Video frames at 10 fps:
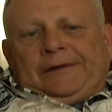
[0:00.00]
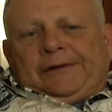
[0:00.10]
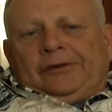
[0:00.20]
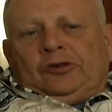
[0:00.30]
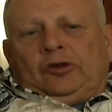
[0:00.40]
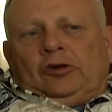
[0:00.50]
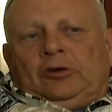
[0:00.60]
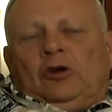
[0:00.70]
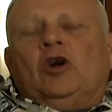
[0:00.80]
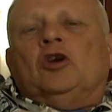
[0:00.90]

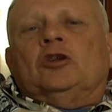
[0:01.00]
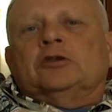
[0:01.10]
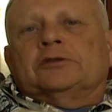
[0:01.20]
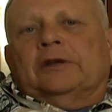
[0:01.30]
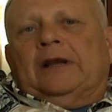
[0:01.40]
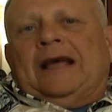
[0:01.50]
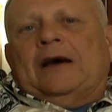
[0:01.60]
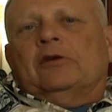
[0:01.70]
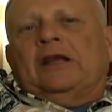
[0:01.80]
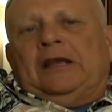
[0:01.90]
certain hurdles on
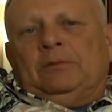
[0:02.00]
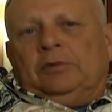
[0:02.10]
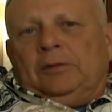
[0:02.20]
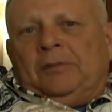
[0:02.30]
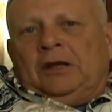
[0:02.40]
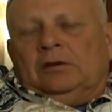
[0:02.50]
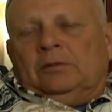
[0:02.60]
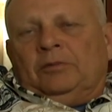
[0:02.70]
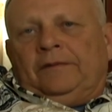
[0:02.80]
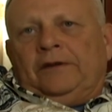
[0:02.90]
how to implement the
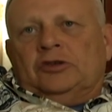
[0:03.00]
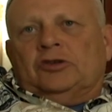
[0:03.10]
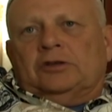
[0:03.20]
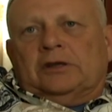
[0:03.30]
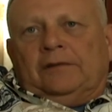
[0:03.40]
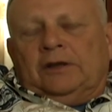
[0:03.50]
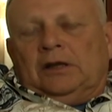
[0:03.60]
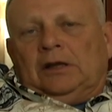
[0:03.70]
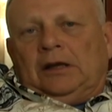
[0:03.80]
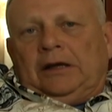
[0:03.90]
provisions of it.
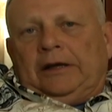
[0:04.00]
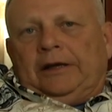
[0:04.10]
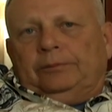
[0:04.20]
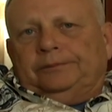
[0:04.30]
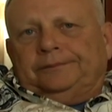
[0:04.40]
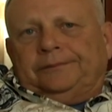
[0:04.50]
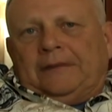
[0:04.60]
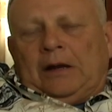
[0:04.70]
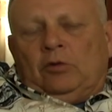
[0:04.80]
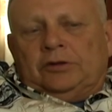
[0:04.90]
Um,
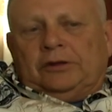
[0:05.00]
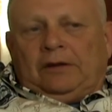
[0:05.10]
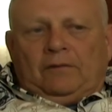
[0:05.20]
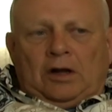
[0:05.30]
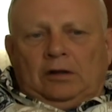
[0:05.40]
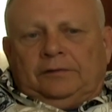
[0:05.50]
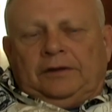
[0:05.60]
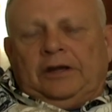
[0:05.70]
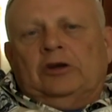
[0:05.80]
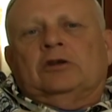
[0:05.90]
I wasn't involved
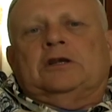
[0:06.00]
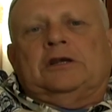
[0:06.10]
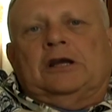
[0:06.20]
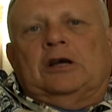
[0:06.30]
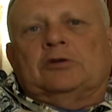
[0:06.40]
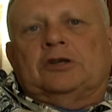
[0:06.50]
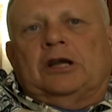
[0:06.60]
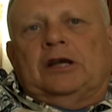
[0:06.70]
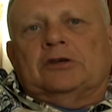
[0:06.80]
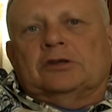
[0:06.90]
in the early
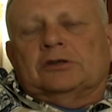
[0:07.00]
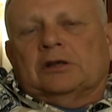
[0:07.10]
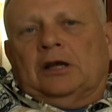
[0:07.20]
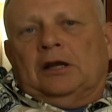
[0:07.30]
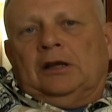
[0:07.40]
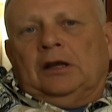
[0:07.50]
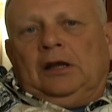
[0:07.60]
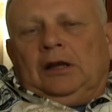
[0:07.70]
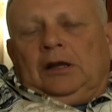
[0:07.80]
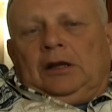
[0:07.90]
negotiations on it.
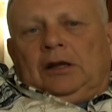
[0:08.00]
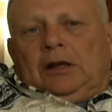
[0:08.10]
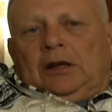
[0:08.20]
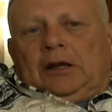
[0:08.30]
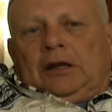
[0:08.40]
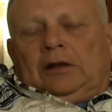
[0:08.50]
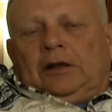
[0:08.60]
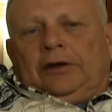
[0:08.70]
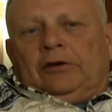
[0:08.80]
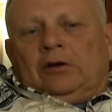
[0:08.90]
And
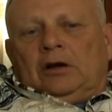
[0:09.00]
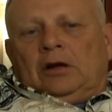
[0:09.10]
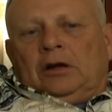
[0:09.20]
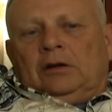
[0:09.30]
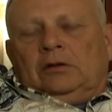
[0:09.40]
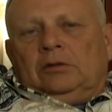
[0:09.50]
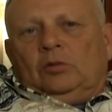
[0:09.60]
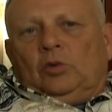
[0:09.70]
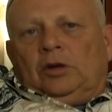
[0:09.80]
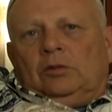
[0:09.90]
later on,
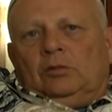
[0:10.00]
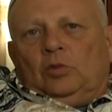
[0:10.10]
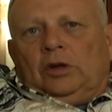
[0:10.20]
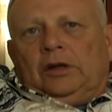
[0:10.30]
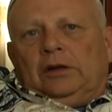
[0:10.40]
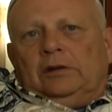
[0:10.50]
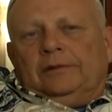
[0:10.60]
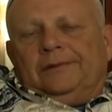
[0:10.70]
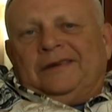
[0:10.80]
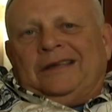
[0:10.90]
when we
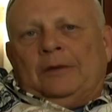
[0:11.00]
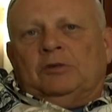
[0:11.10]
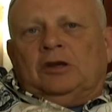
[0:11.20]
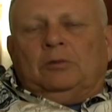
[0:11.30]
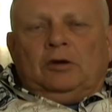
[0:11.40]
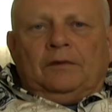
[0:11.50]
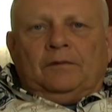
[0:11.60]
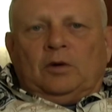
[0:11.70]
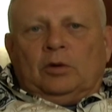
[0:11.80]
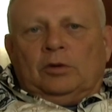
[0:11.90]
attempted to move it
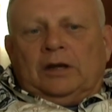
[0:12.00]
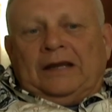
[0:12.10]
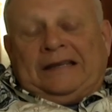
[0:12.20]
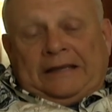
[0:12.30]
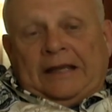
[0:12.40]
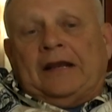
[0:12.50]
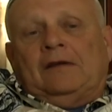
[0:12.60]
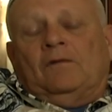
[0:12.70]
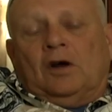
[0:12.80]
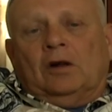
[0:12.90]
forward, I did get
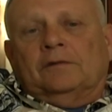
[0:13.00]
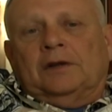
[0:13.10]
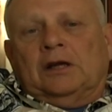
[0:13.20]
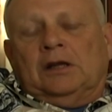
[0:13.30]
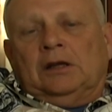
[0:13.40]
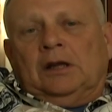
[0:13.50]
involved in it